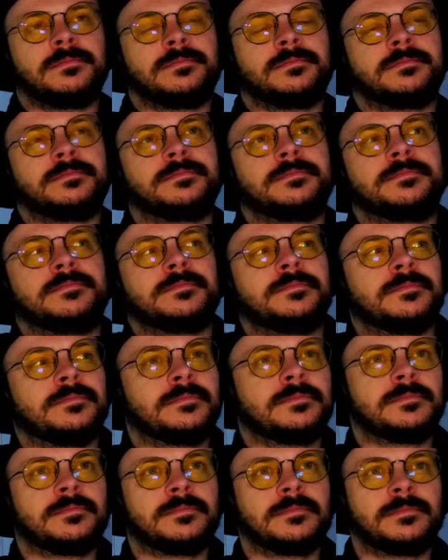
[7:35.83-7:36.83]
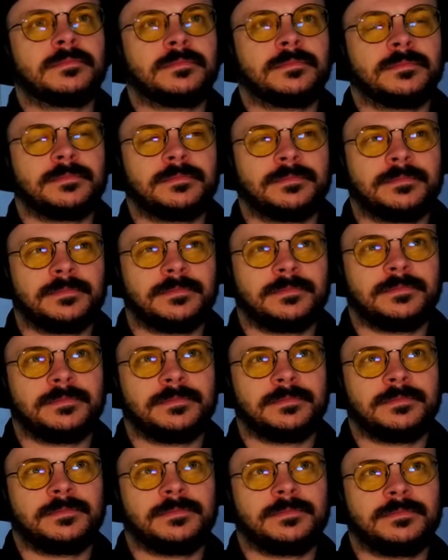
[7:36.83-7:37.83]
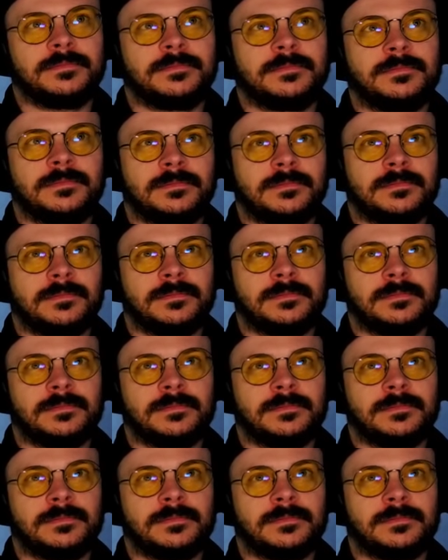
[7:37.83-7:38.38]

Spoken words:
This person isn't speaking.